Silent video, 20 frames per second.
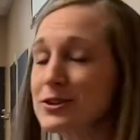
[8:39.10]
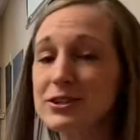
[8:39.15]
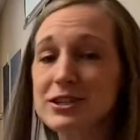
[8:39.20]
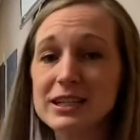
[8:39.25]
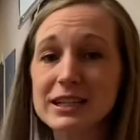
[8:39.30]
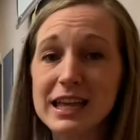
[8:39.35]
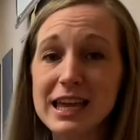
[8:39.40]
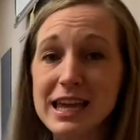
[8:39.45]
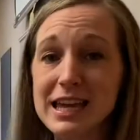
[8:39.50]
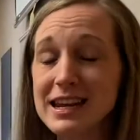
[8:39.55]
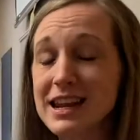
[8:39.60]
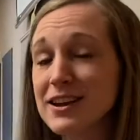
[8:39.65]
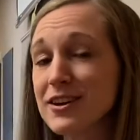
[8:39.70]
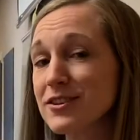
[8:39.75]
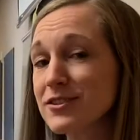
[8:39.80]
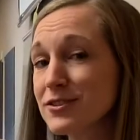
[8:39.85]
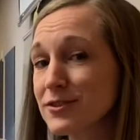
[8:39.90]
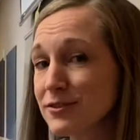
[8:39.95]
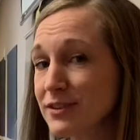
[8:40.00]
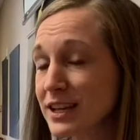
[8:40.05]

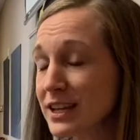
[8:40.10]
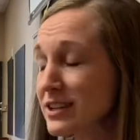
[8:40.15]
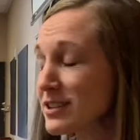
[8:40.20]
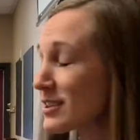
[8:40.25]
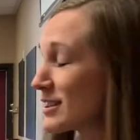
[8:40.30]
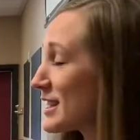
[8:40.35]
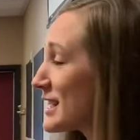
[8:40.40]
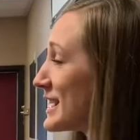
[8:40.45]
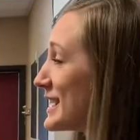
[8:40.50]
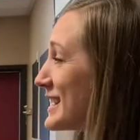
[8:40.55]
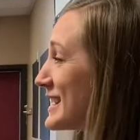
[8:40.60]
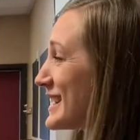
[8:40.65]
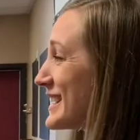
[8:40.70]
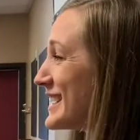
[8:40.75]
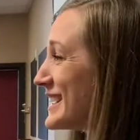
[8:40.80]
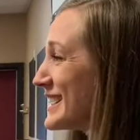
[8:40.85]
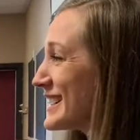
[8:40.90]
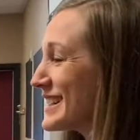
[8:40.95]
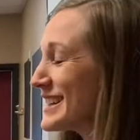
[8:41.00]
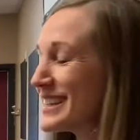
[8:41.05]
Chilean-haired tarantula, in
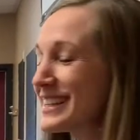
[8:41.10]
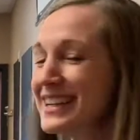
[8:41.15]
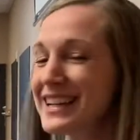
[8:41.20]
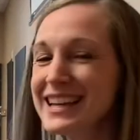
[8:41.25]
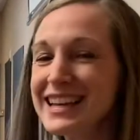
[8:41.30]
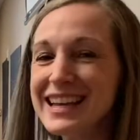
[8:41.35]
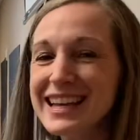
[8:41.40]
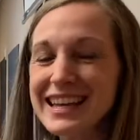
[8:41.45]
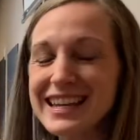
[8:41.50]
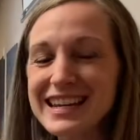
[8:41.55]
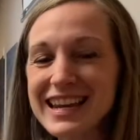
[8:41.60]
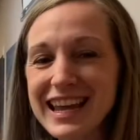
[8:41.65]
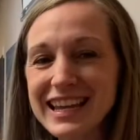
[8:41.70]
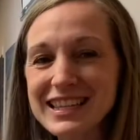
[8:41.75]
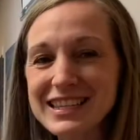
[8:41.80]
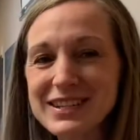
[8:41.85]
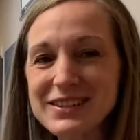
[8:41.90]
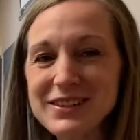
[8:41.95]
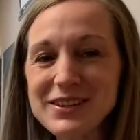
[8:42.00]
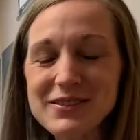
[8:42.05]
here. And
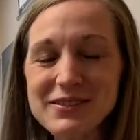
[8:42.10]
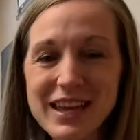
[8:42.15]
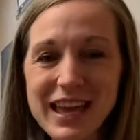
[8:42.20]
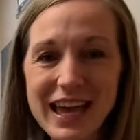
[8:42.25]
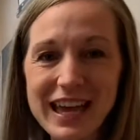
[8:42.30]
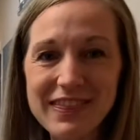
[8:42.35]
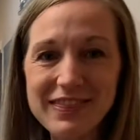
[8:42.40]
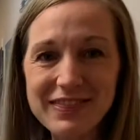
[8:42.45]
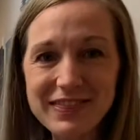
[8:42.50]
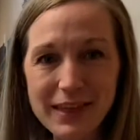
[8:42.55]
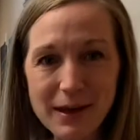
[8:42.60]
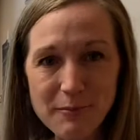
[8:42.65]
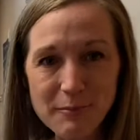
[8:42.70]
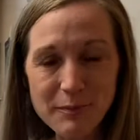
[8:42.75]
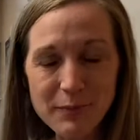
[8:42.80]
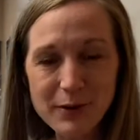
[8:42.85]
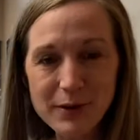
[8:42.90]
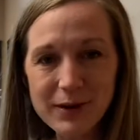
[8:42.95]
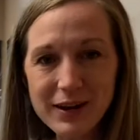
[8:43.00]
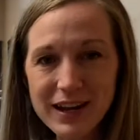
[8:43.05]
next door we have
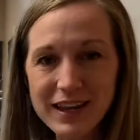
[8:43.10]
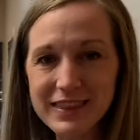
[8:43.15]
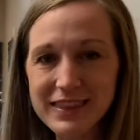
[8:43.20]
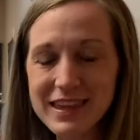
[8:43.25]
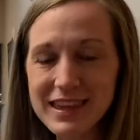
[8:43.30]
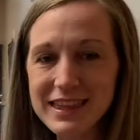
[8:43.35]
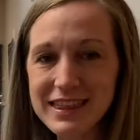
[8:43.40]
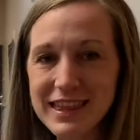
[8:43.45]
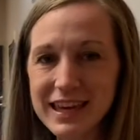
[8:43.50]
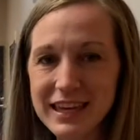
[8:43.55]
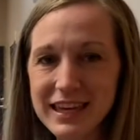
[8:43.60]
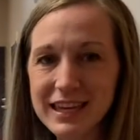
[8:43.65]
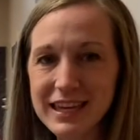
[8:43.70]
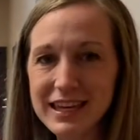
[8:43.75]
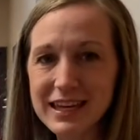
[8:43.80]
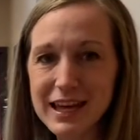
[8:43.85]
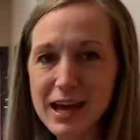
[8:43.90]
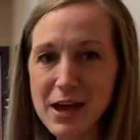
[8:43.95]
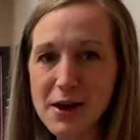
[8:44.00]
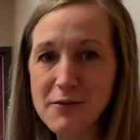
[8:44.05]
Thumper. I think that
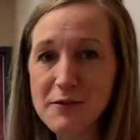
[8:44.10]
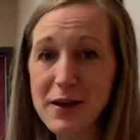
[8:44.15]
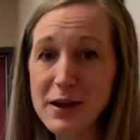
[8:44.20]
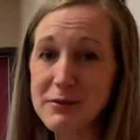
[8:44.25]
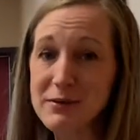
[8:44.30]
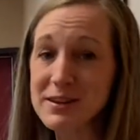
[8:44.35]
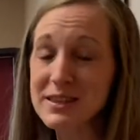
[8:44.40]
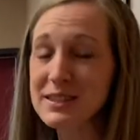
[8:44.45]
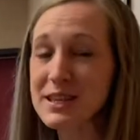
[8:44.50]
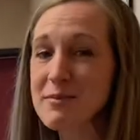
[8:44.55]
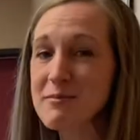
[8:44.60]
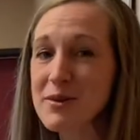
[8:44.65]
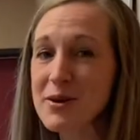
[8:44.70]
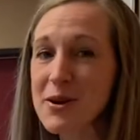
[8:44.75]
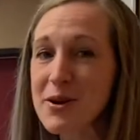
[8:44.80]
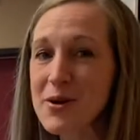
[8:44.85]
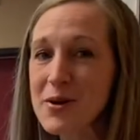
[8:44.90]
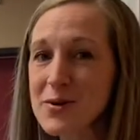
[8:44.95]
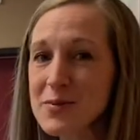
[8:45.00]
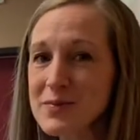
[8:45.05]
he found a summer
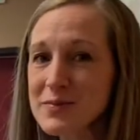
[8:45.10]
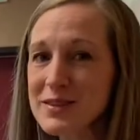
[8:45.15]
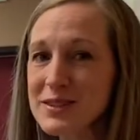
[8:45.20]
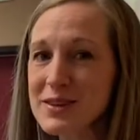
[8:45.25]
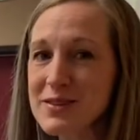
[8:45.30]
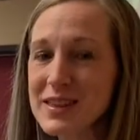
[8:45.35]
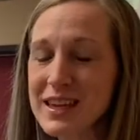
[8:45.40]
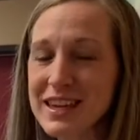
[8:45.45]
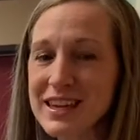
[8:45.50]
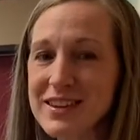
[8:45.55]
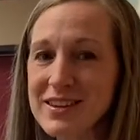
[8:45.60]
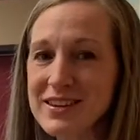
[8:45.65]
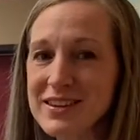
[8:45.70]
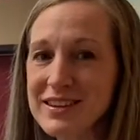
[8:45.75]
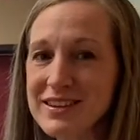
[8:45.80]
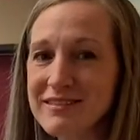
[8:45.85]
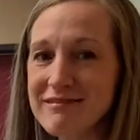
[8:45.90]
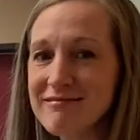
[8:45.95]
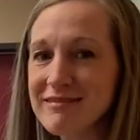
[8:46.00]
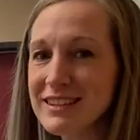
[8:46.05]
home so that he
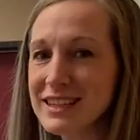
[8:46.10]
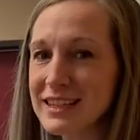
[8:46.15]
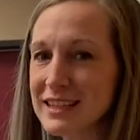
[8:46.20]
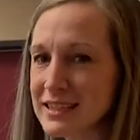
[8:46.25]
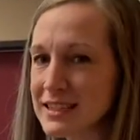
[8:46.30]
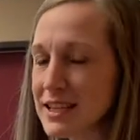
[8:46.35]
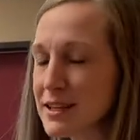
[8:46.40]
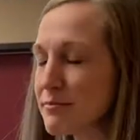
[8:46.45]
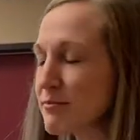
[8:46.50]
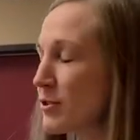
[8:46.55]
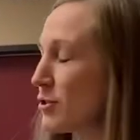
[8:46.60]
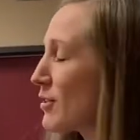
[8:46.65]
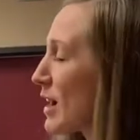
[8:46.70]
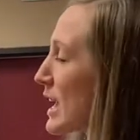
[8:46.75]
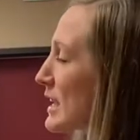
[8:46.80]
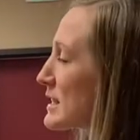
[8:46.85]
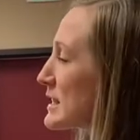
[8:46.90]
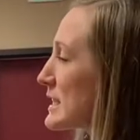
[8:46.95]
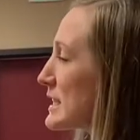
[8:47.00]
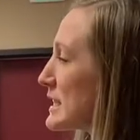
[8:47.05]
could get some
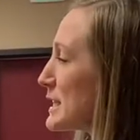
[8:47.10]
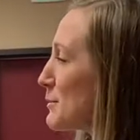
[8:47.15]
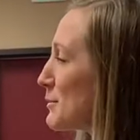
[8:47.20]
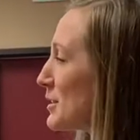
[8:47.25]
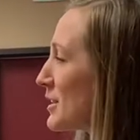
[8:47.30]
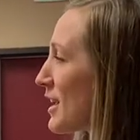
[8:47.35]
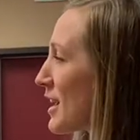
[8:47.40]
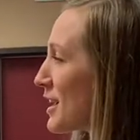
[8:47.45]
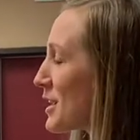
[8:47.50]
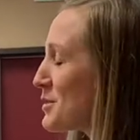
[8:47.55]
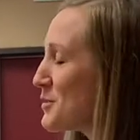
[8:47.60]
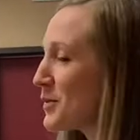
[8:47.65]
grass to nibble on,